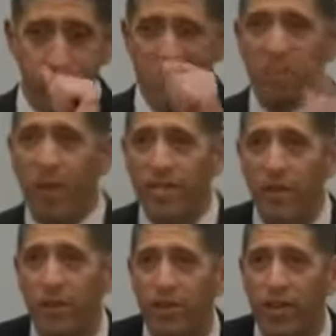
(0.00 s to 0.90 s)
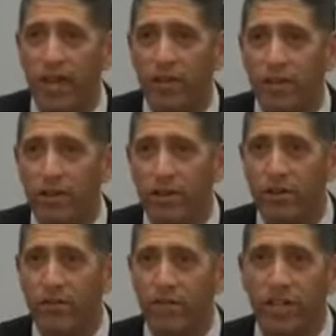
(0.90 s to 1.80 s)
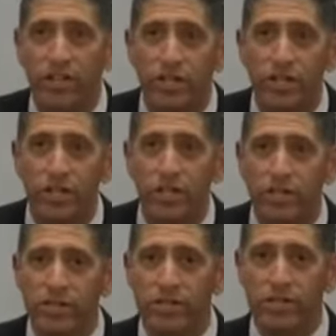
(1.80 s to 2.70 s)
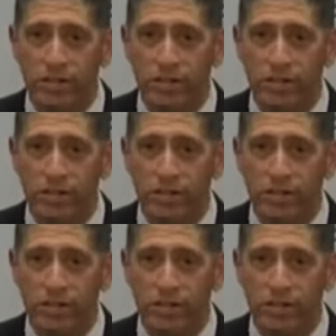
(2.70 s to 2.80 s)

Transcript: you mind telling me your name and your affiliation? Uh,